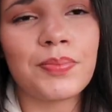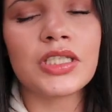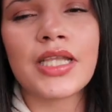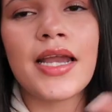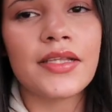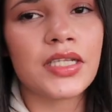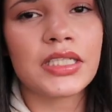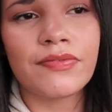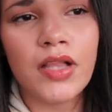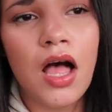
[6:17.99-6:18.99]
Just letting
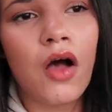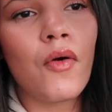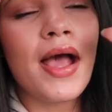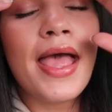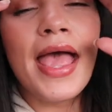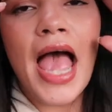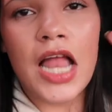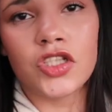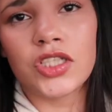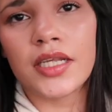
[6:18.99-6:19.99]
this flow
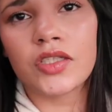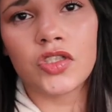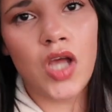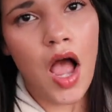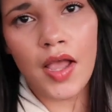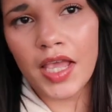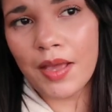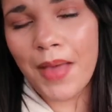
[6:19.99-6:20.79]
and just talking